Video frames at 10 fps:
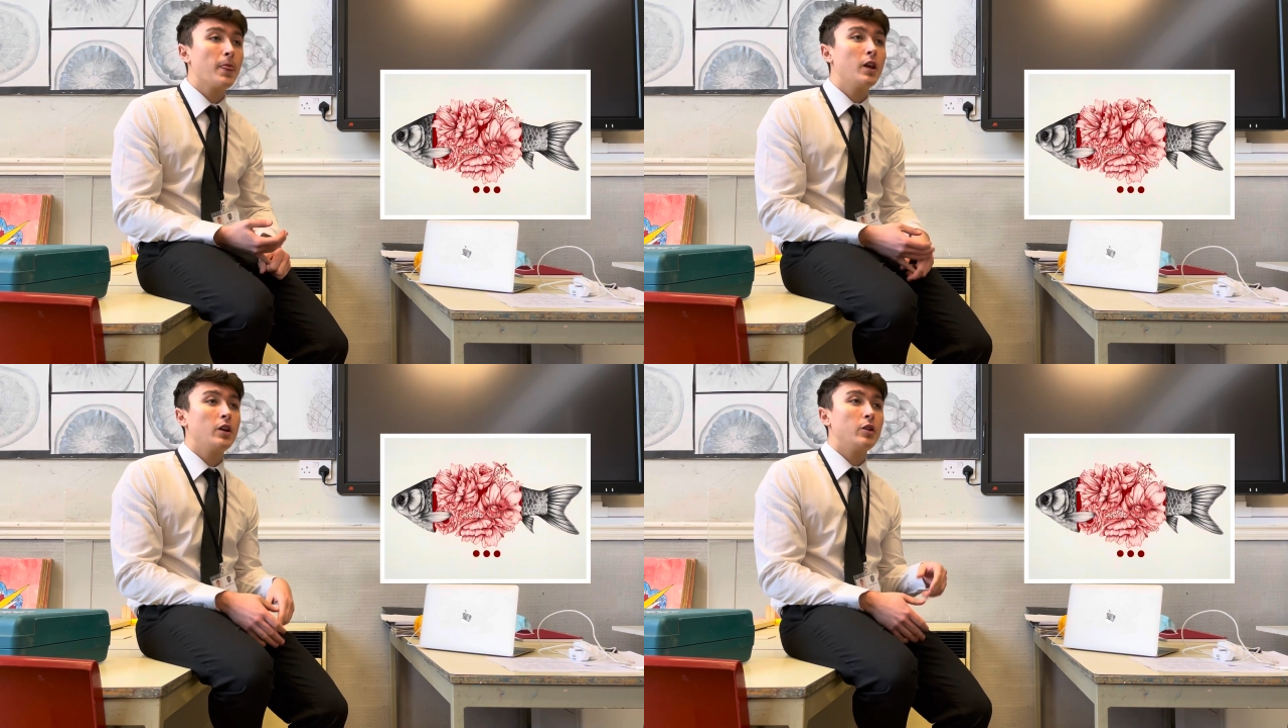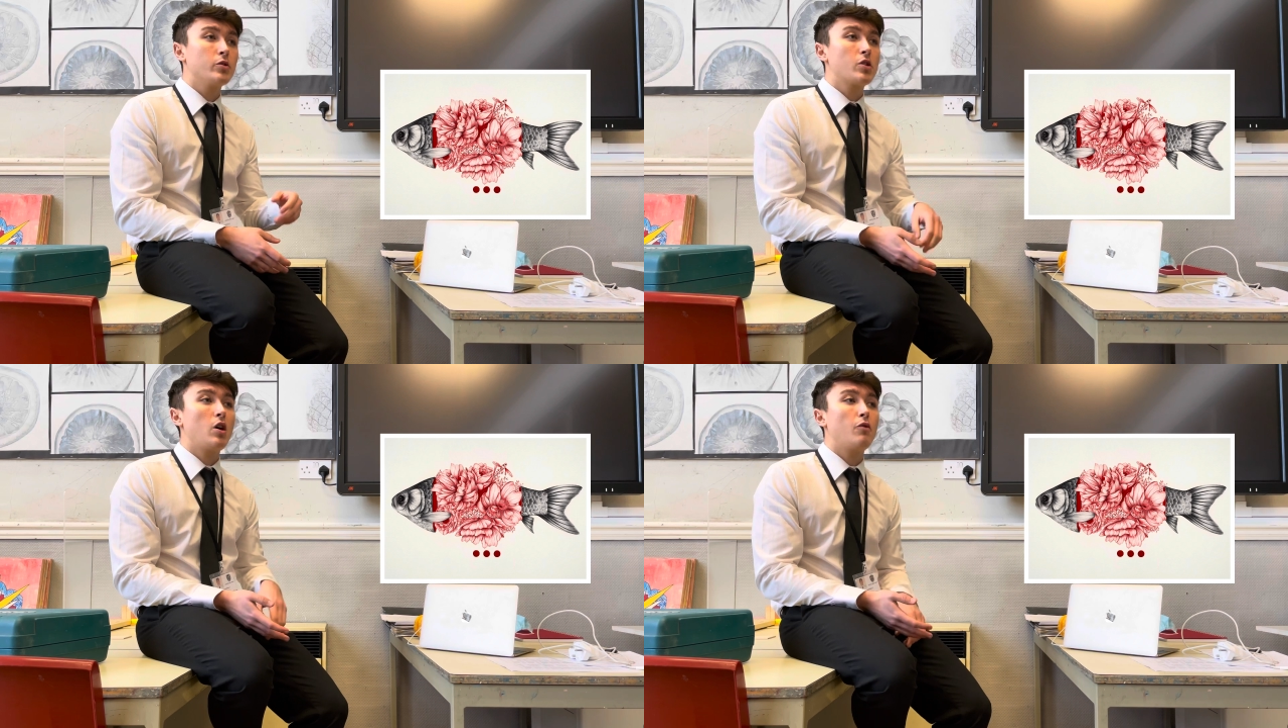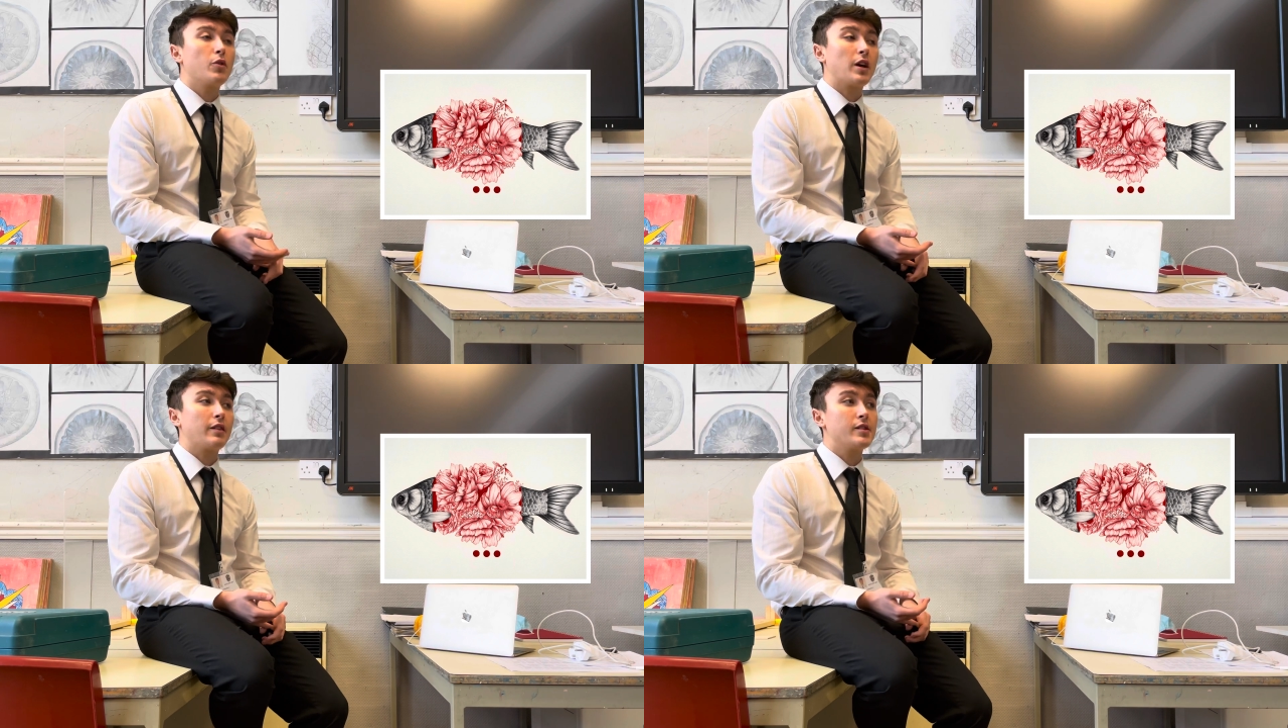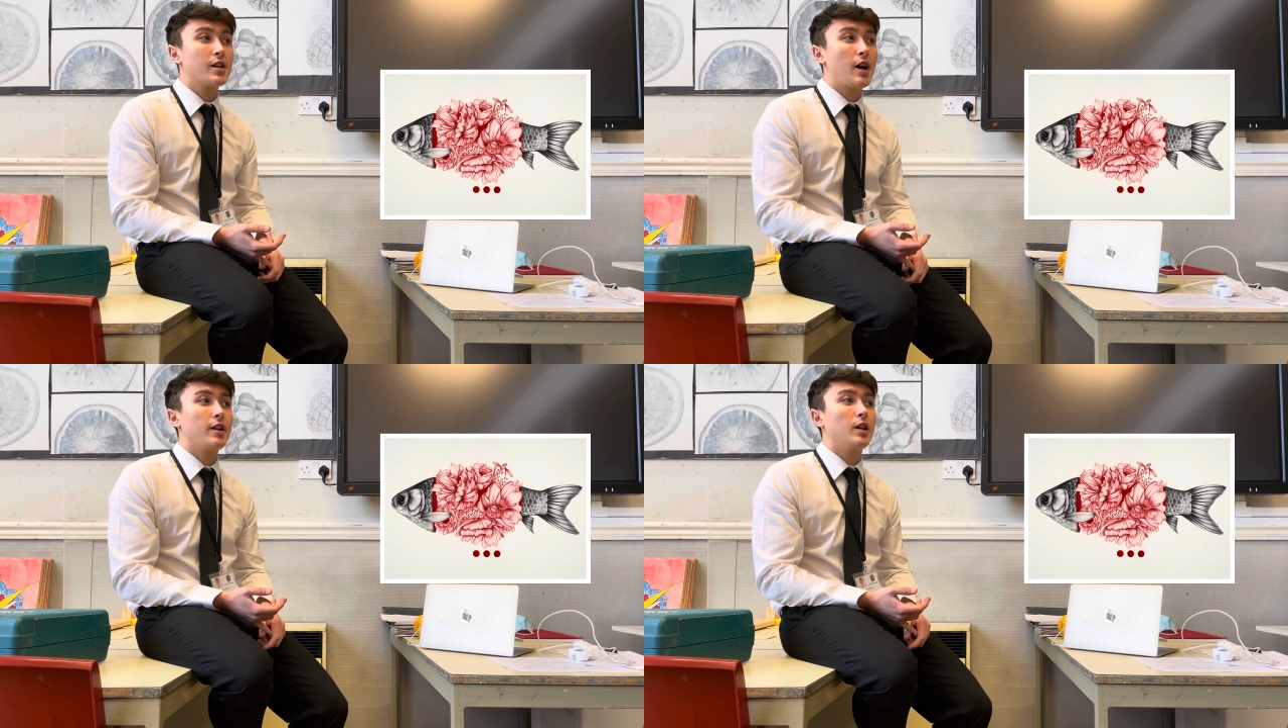You start off with like this tiny
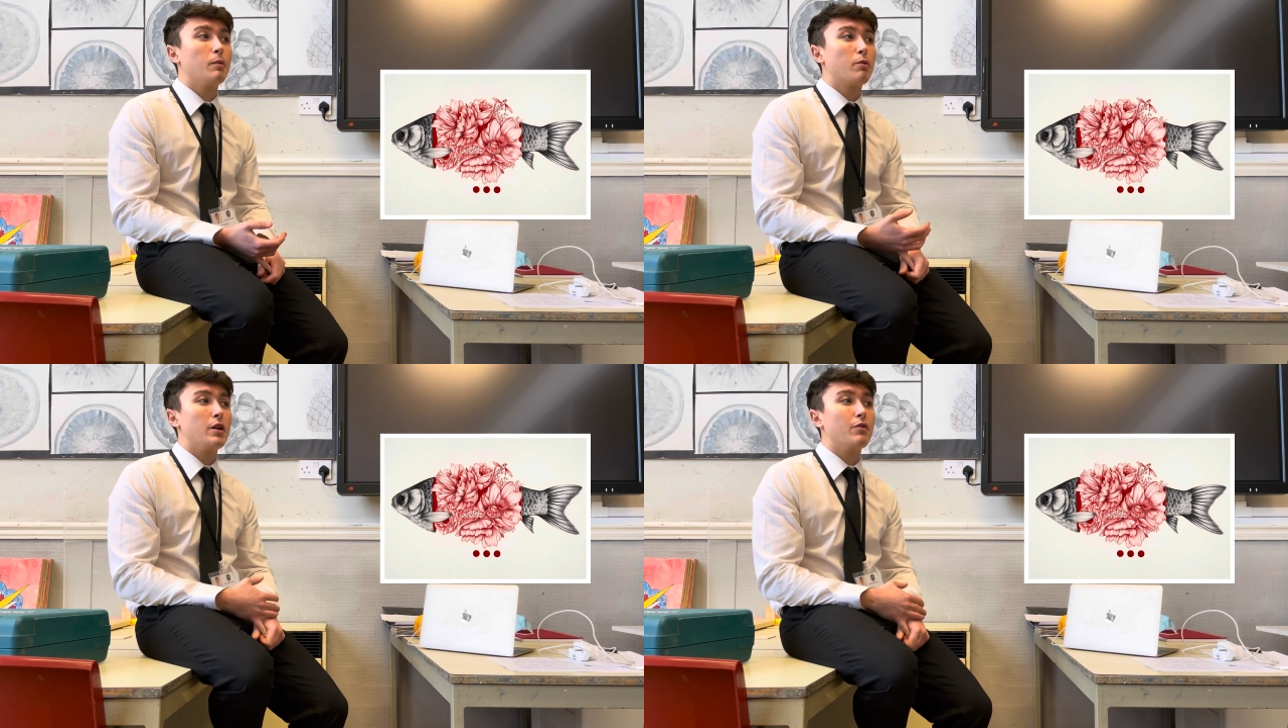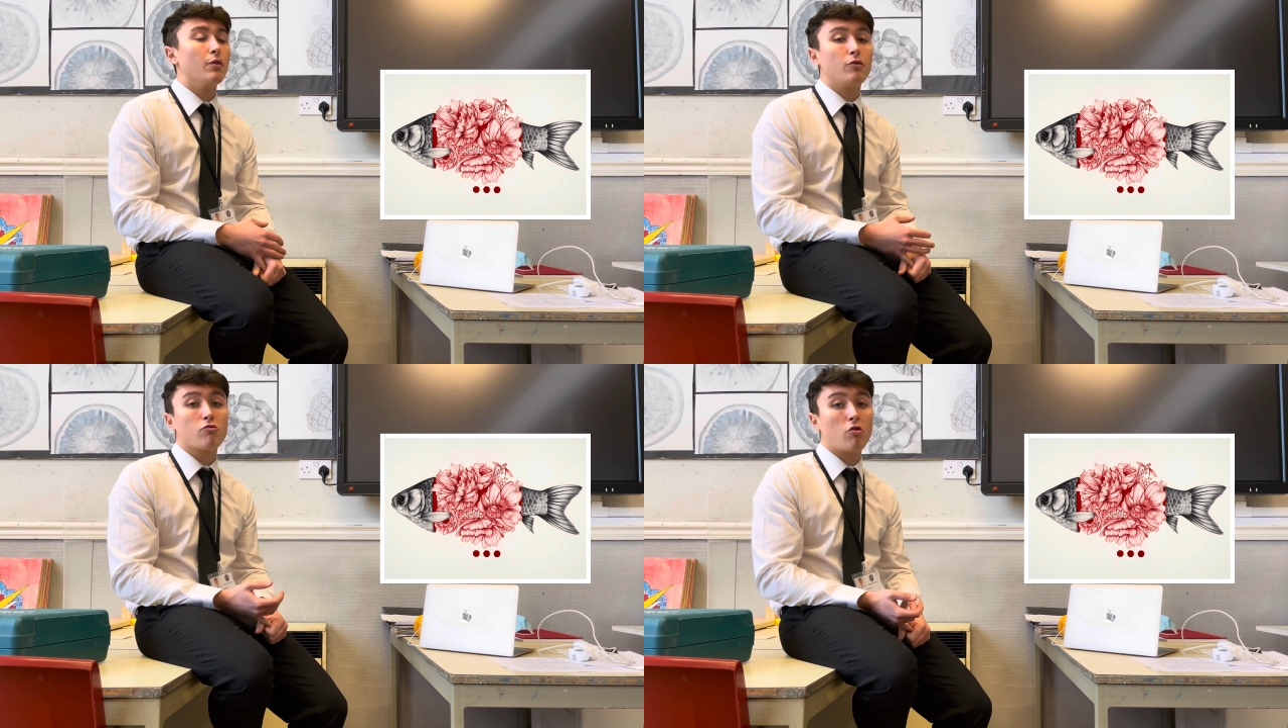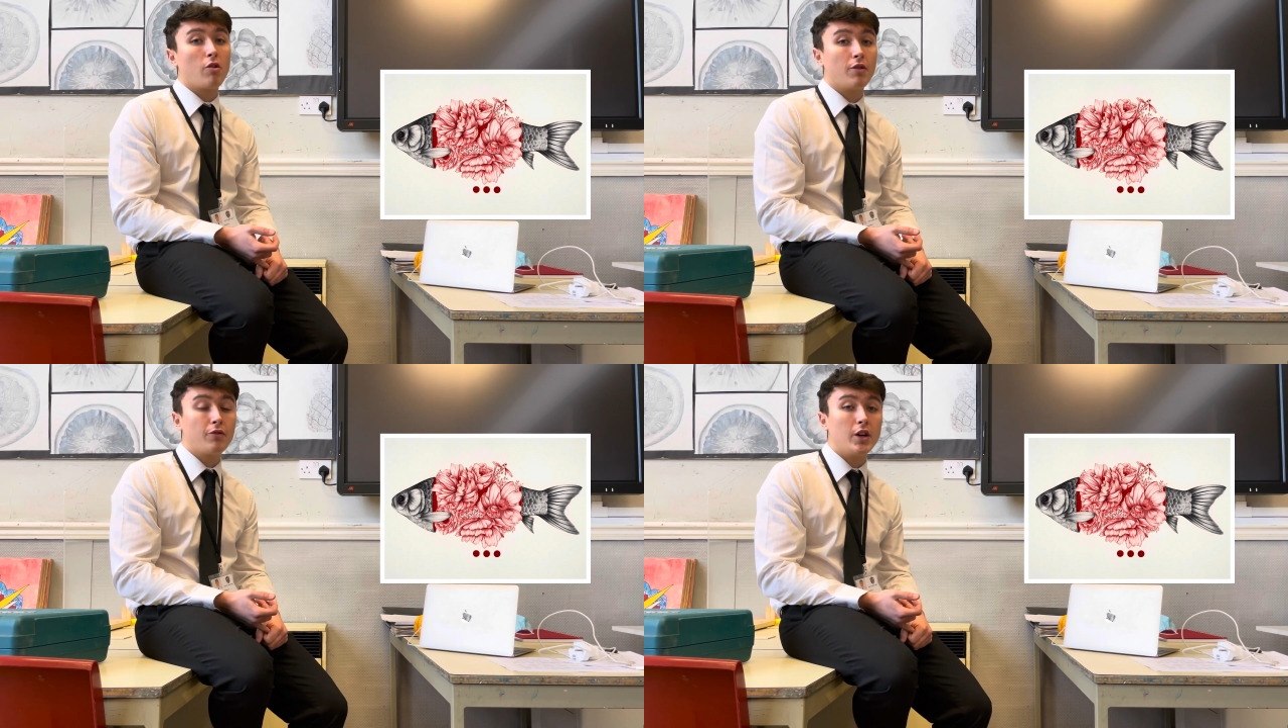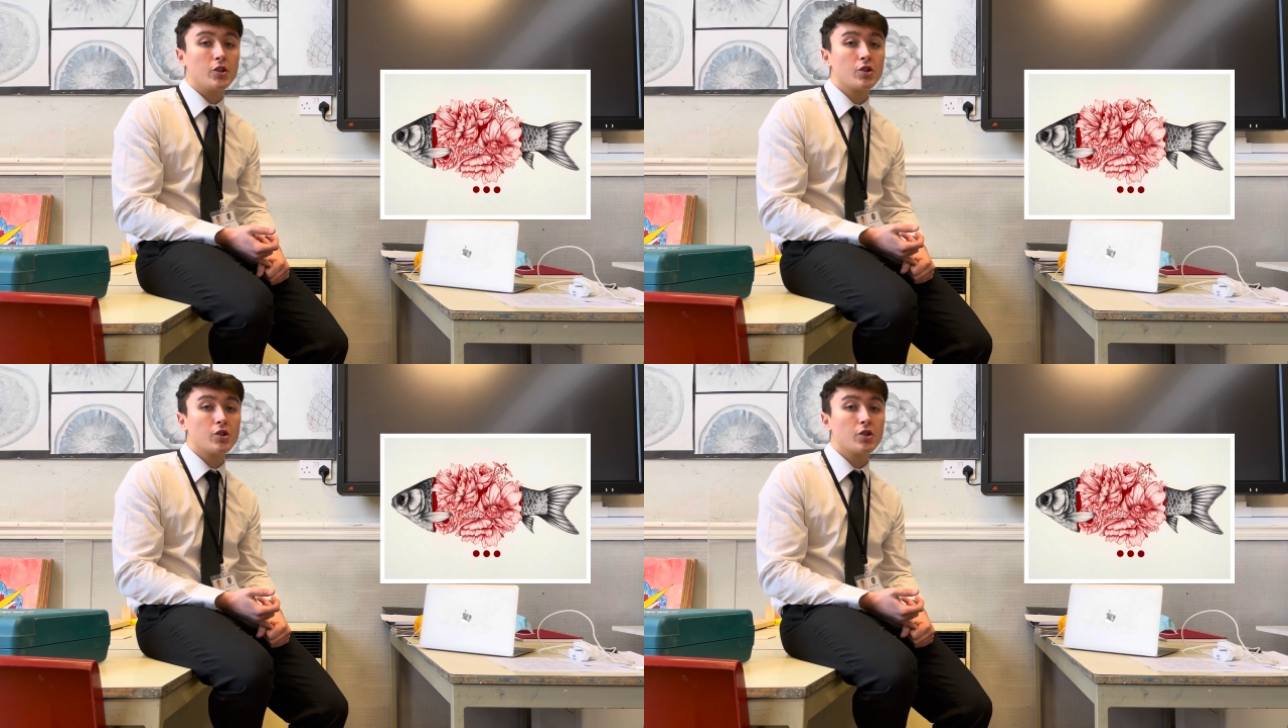little brief of drawing a fish,